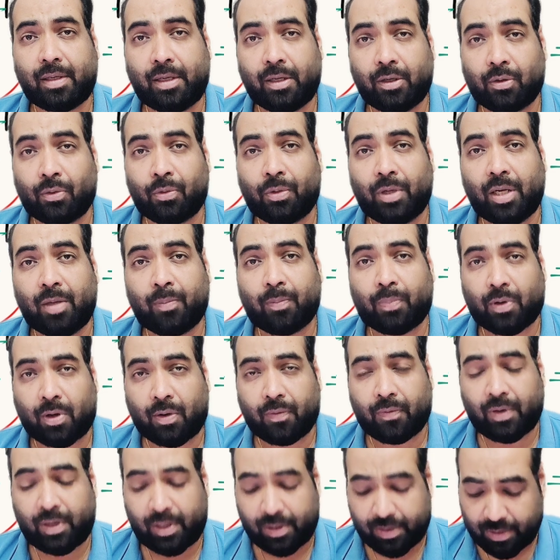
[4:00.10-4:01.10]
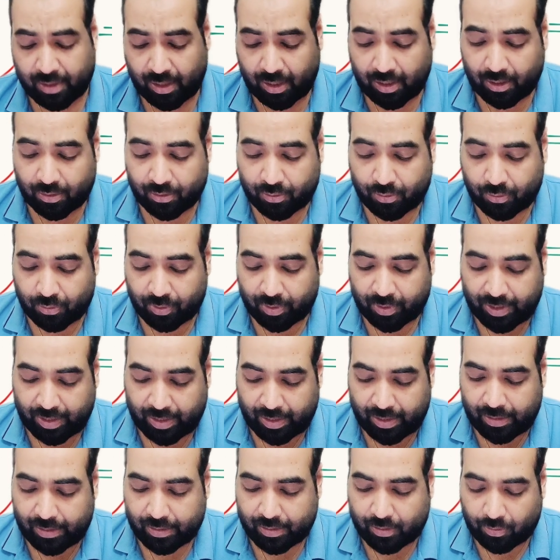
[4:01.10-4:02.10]
including profits. So
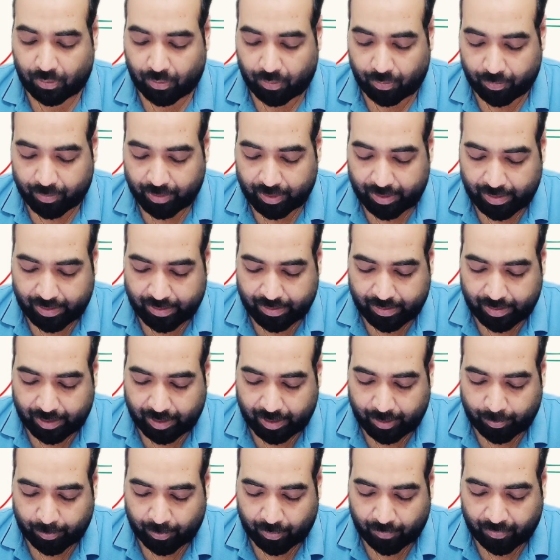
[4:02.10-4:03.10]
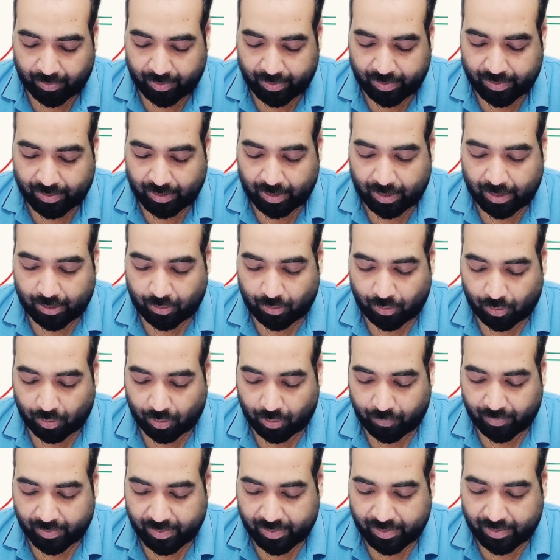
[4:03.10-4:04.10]
these net profits are
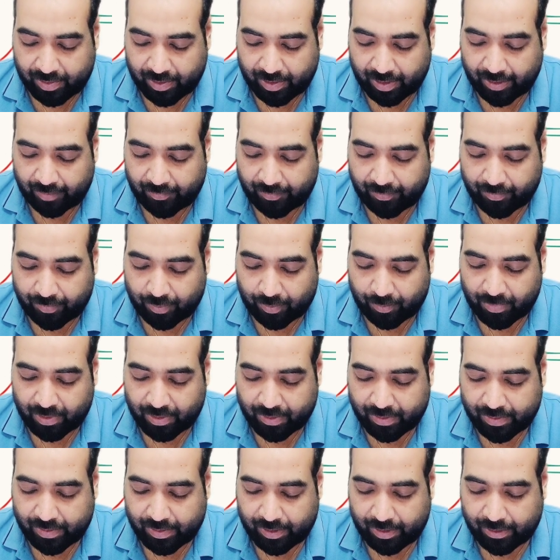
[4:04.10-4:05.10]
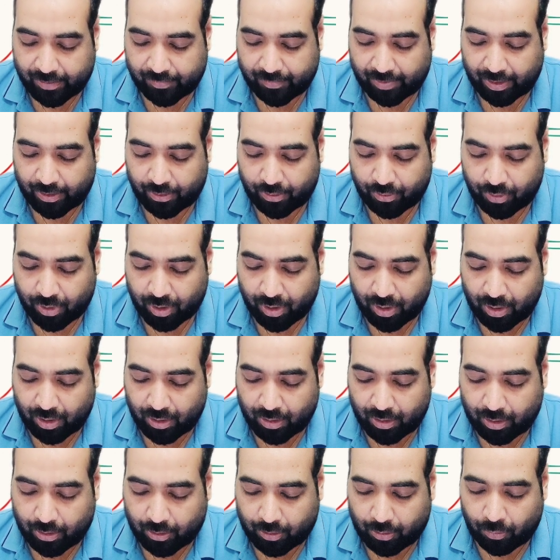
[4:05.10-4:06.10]
always derived from the sales value.
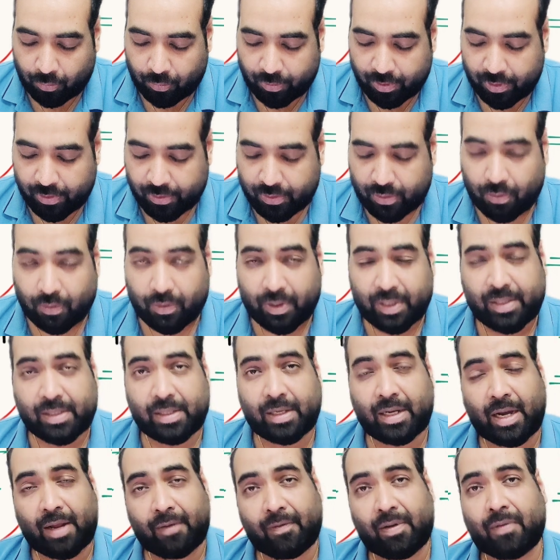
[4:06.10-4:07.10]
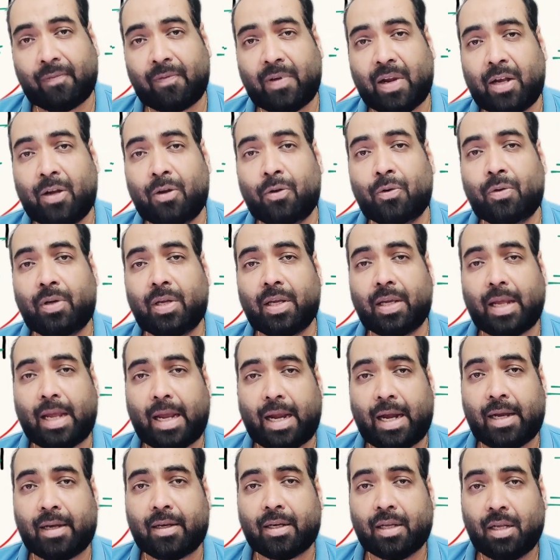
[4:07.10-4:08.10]
The closing stock is never valued
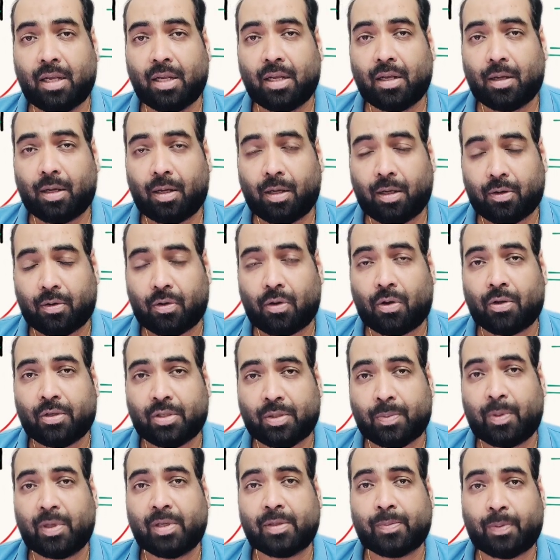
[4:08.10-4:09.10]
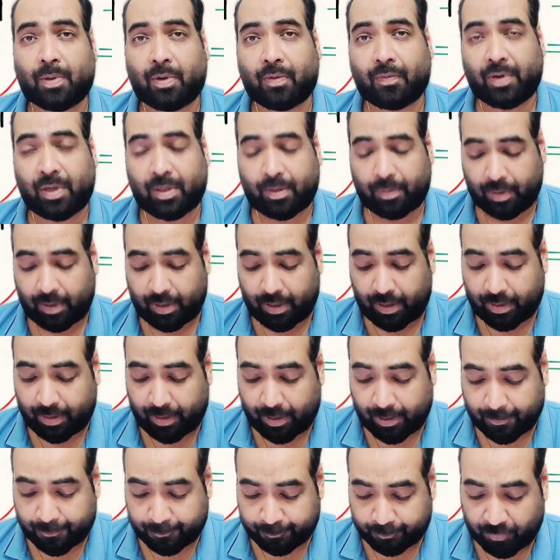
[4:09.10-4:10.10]
at cost plus profit
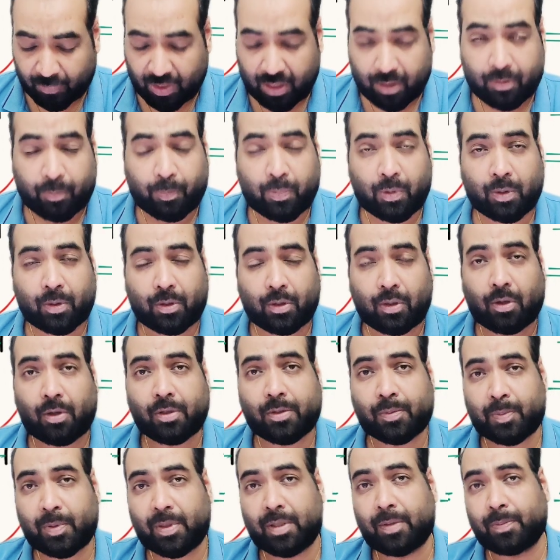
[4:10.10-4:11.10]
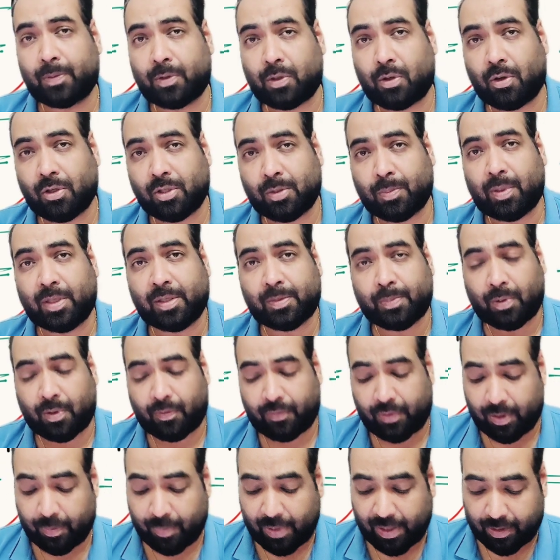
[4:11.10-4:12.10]
area, cost plus
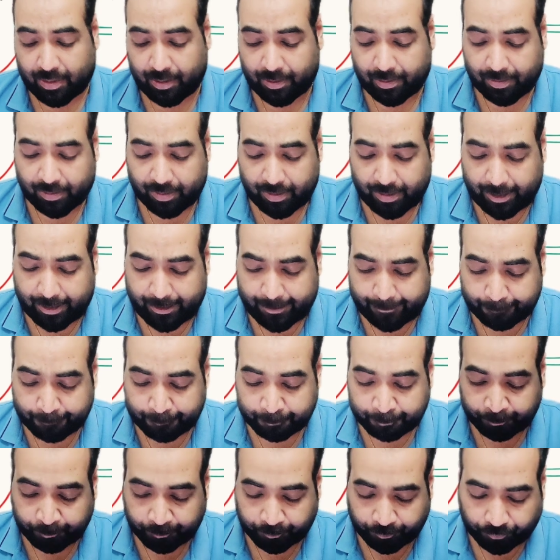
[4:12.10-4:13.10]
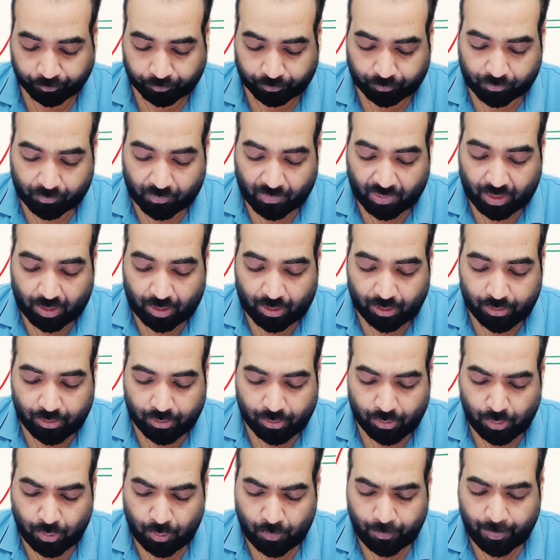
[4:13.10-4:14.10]
profit method, right?
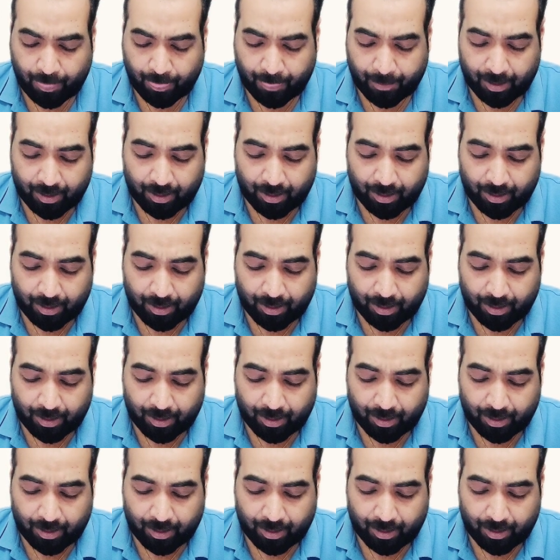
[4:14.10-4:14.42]
So